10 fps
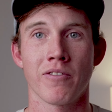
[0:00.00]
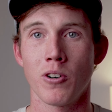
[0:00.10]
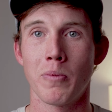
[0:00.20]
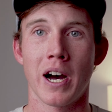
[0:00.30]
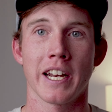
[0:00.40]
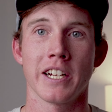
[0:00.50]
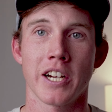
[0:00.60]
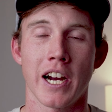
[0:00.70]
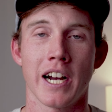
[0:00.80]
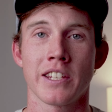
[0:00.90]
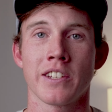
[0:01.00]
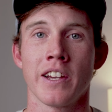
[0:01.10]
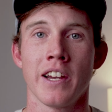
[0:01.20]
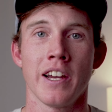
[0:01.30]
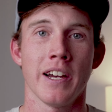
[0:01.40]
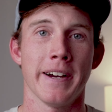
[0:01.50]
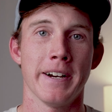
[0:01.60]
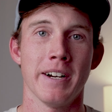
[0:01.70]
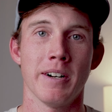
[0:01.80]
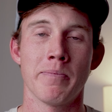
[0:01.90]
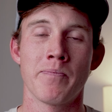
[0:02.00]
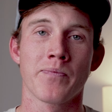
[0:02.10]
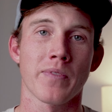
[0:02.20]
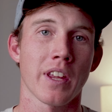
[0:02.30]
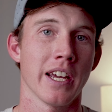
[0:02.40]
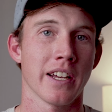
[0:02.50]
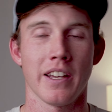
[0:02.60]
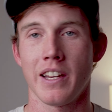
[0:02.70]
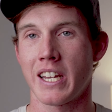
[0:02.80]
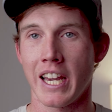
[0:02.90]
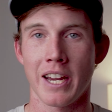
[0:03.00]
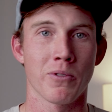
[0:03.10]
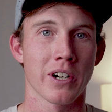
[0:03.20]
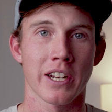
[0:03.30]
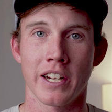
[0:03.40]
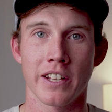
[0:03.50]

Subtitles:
full body shots. It can work in